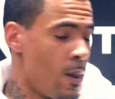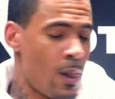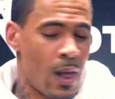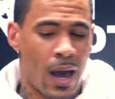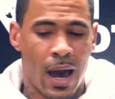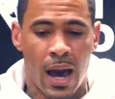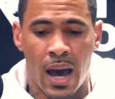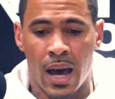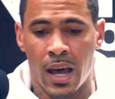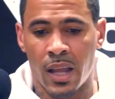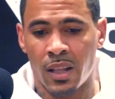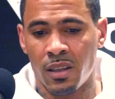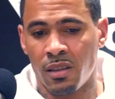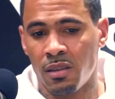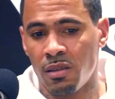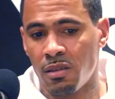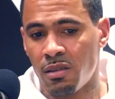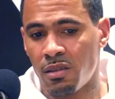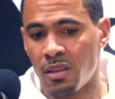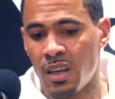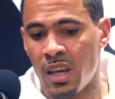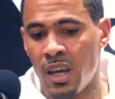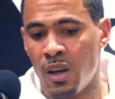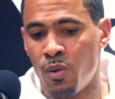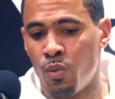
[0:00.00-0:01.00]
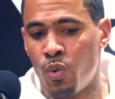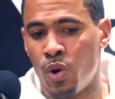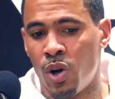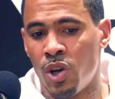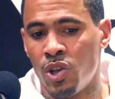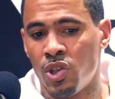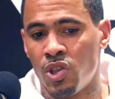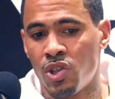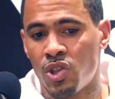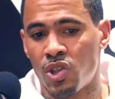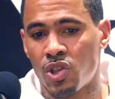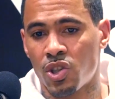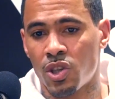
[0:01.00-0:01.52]
And it
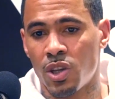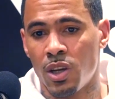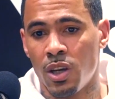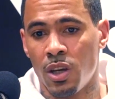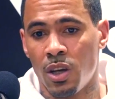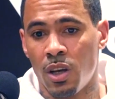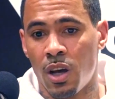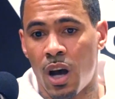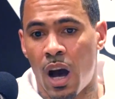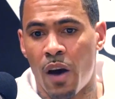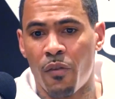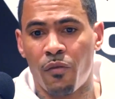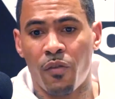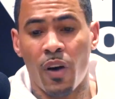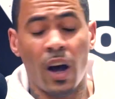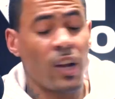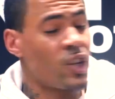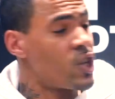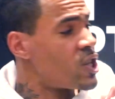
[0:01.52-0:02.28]
was... I